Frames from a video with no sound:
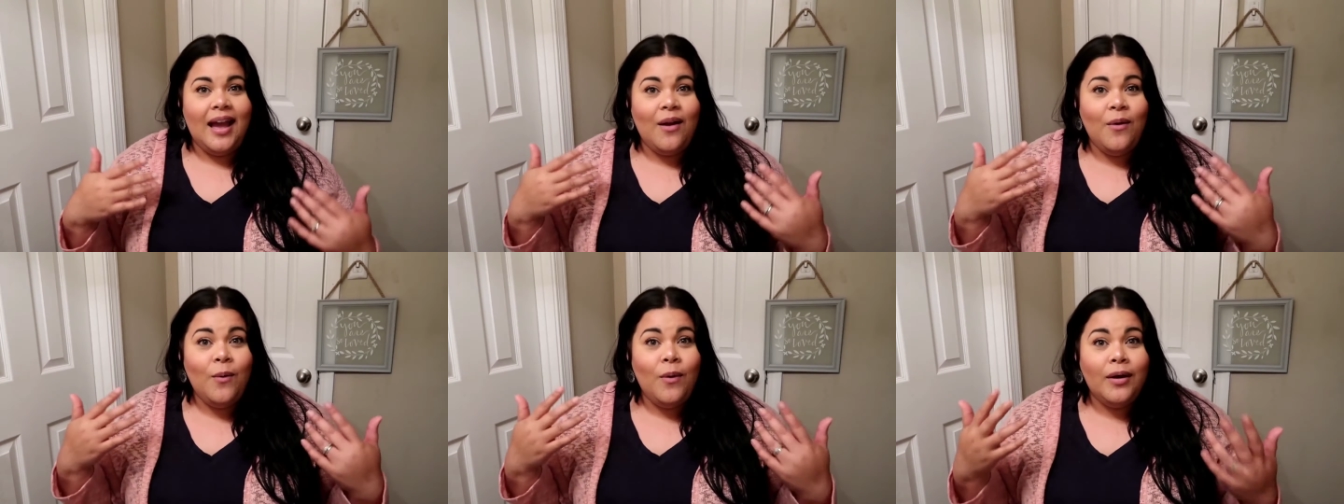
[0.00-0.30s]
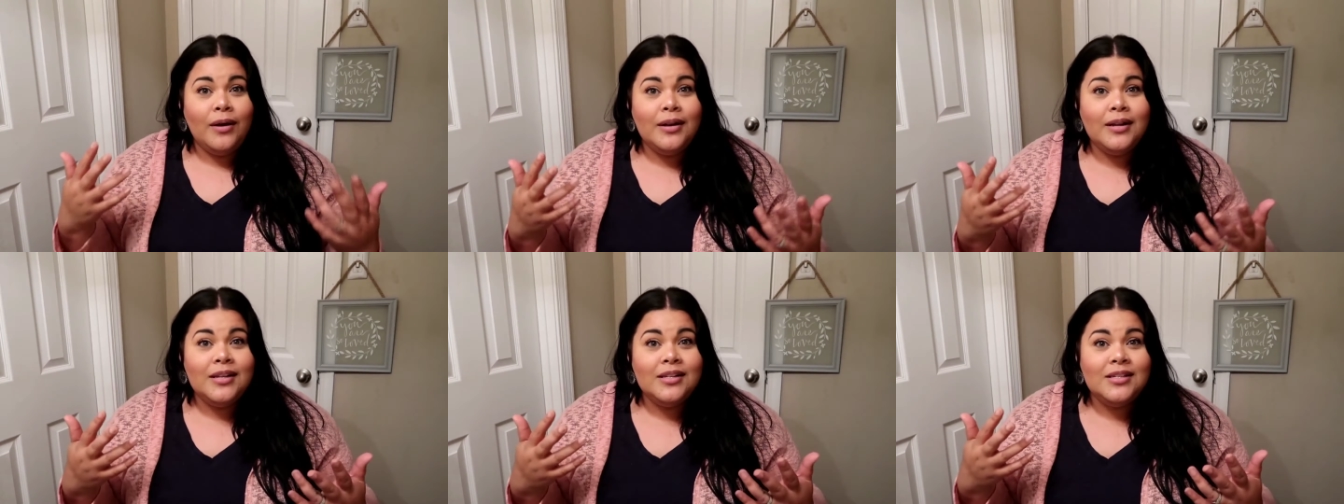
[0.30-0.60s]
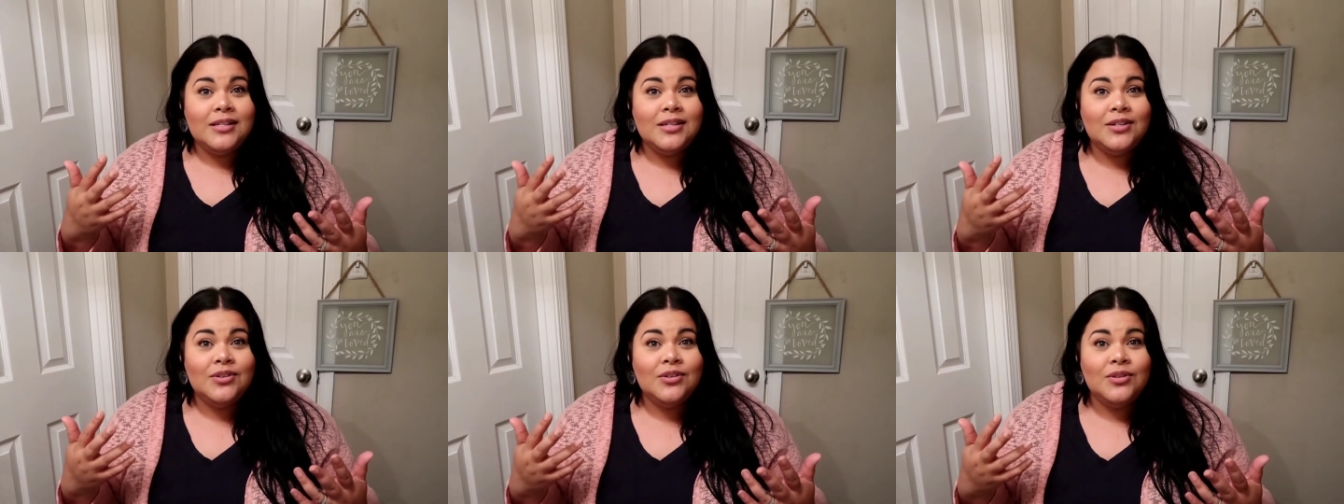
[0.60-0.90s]
I wanted
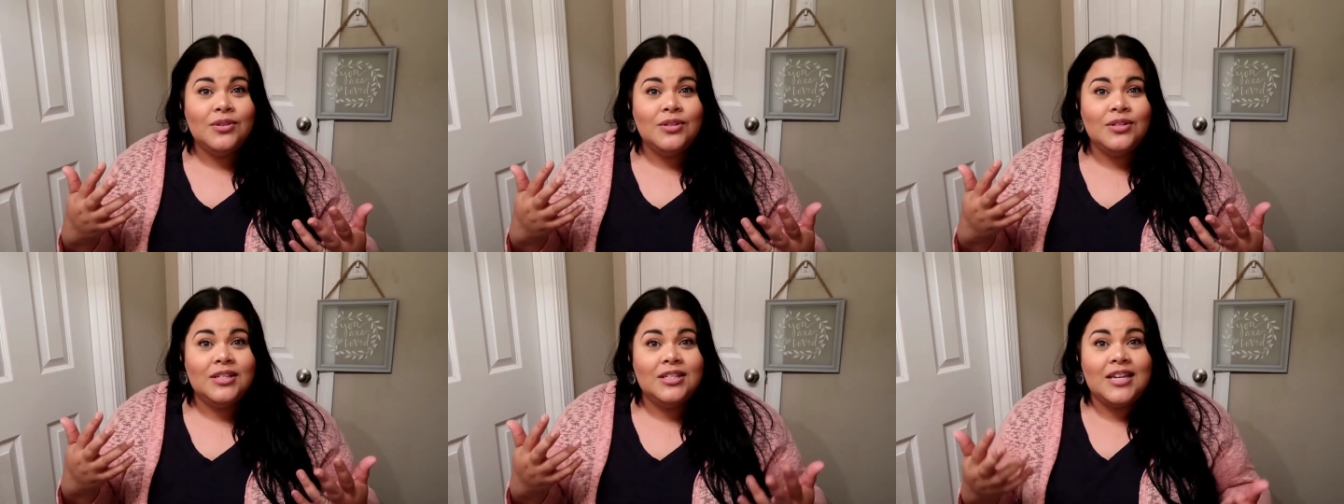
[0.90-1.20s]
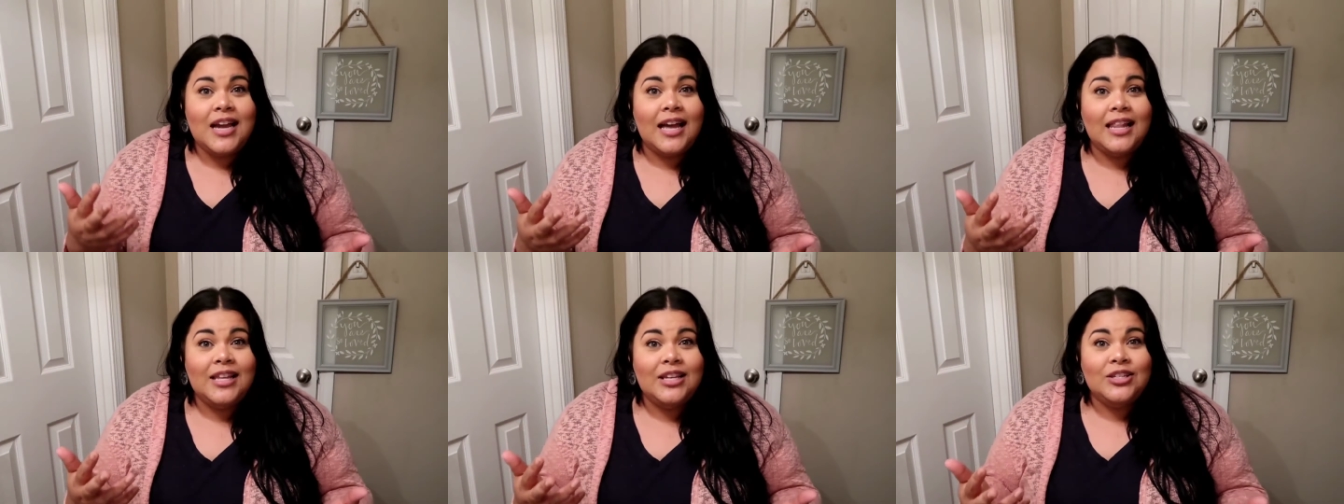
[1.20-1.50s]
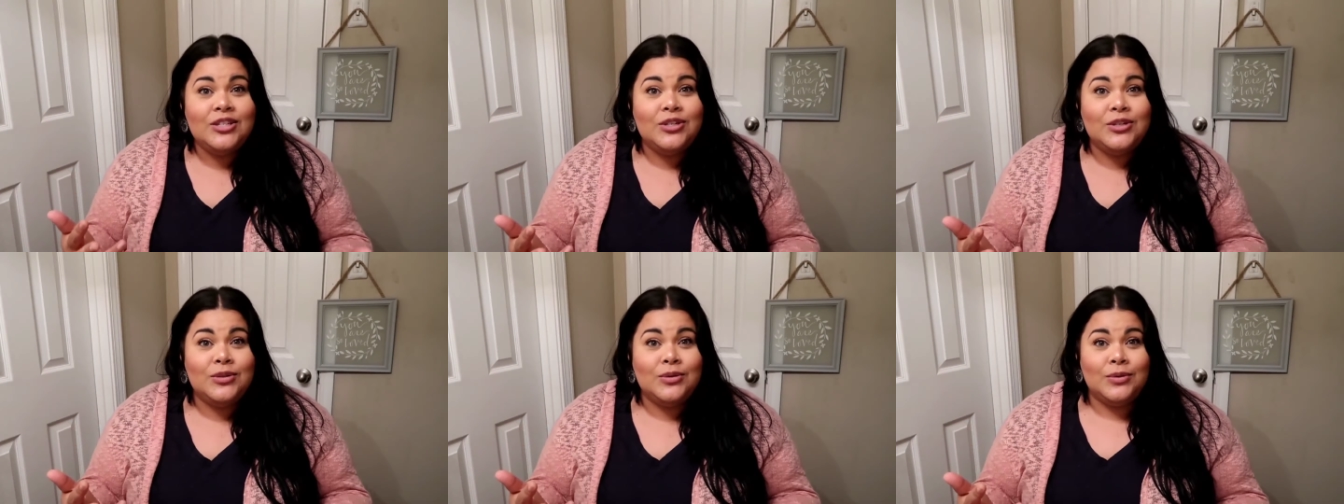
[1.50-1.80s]
to, to
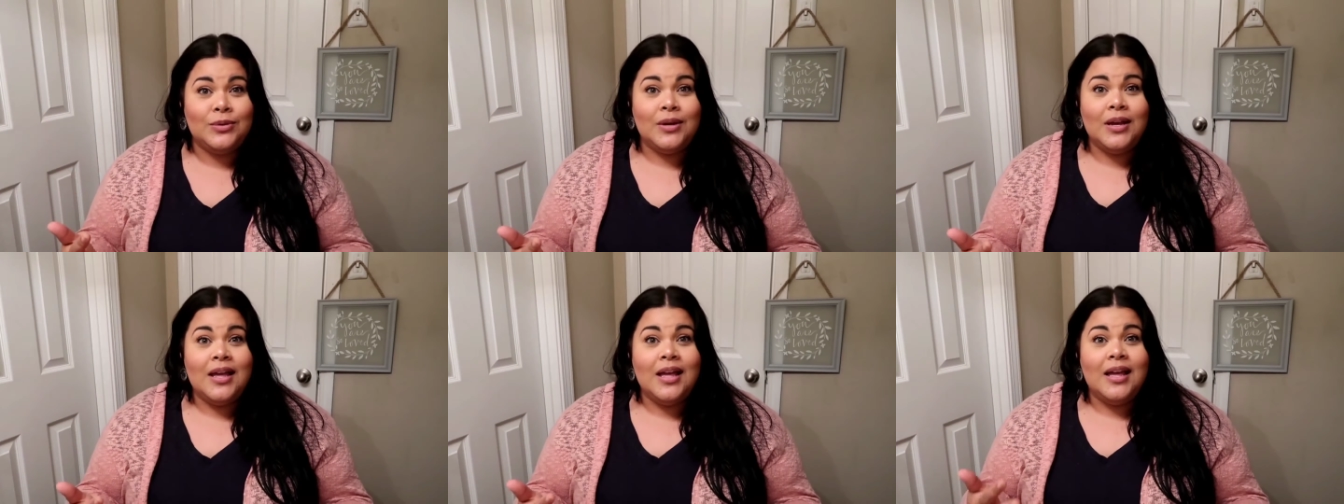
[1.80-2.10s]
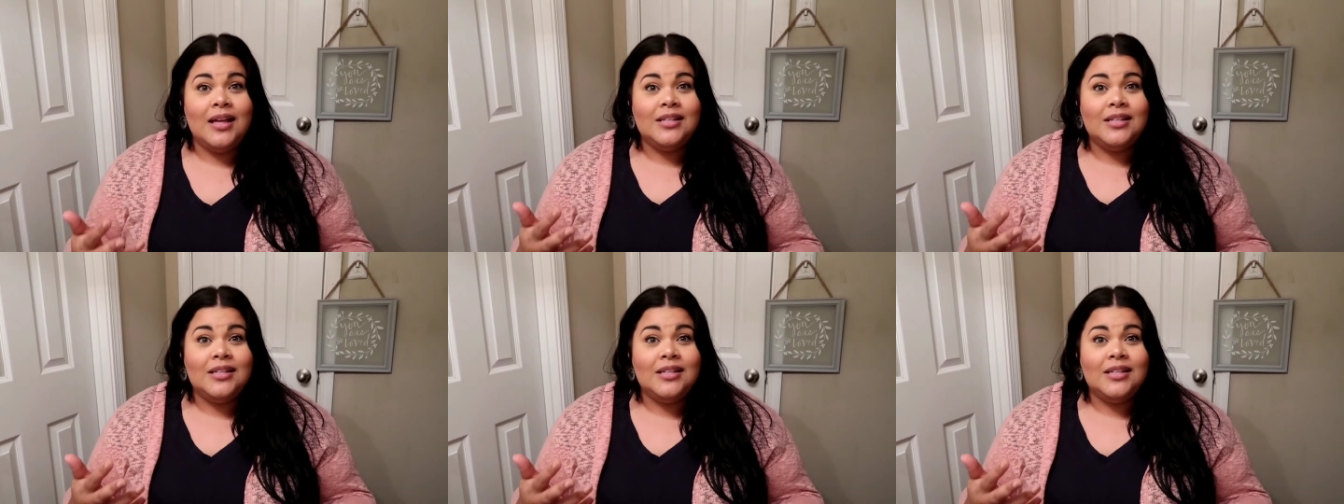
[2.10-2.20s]
challenge you